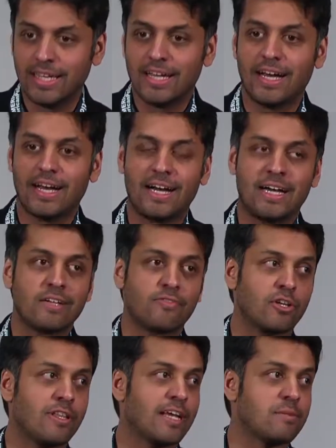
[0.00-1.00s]
If
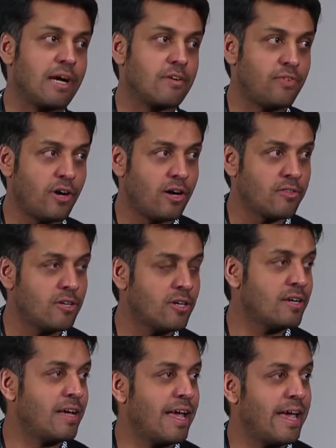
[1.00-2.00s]
you're like my
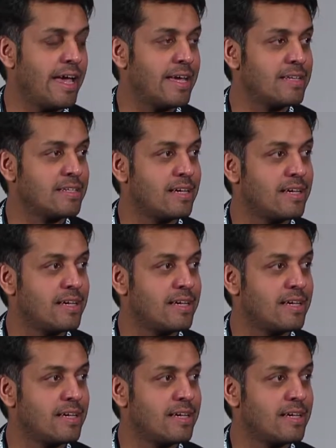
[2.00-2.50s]
father and